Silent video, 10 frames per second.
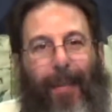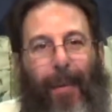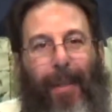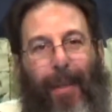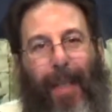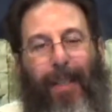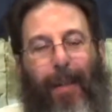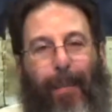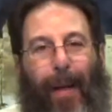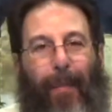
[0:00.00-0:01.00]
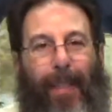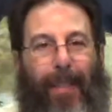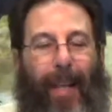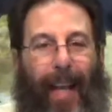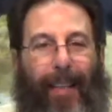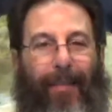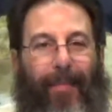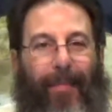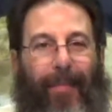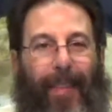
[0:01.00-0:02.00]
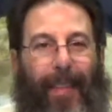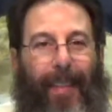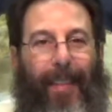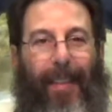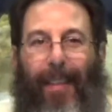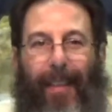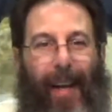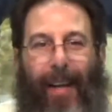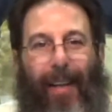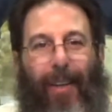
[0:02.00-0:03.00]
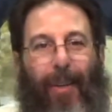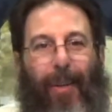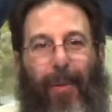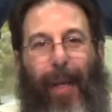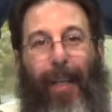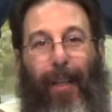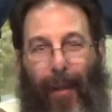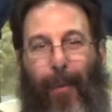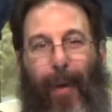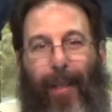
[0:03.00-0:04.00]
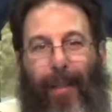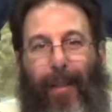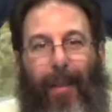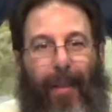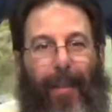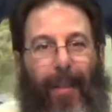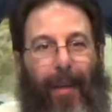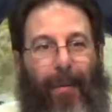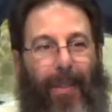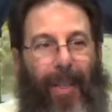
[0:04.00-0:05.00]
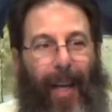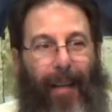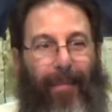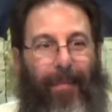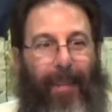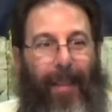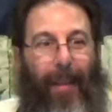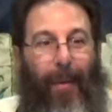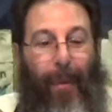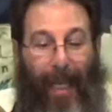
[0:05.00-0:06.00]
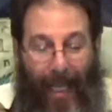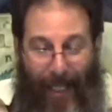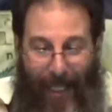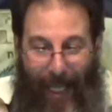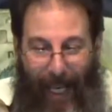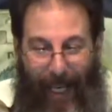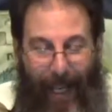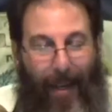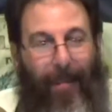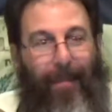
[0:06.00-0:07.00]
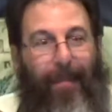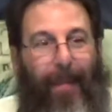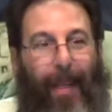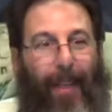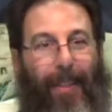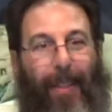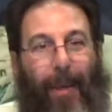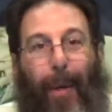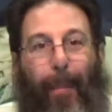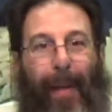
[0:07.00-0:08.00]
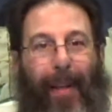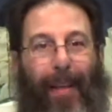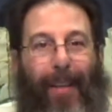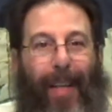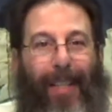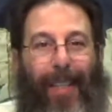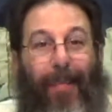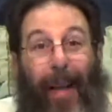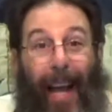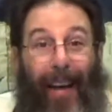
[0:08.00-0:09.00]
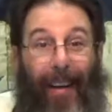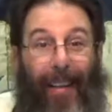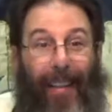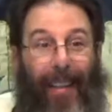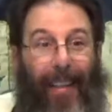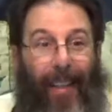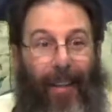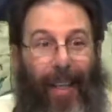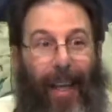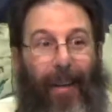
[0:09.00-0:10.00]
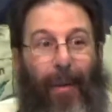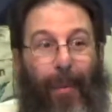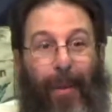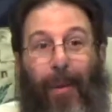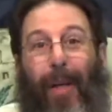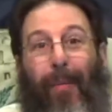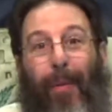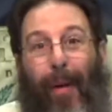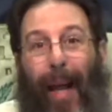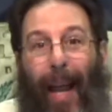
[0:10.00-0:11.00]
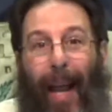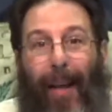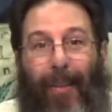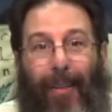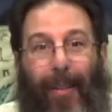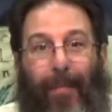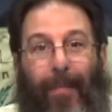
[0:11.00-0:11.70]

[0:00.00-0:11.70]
When you get to the promised land, you're not going to do it the way you want to do it, Jehovah's saying. What he is saying here, because your opinion doesn't matter, okay? When you come to my house,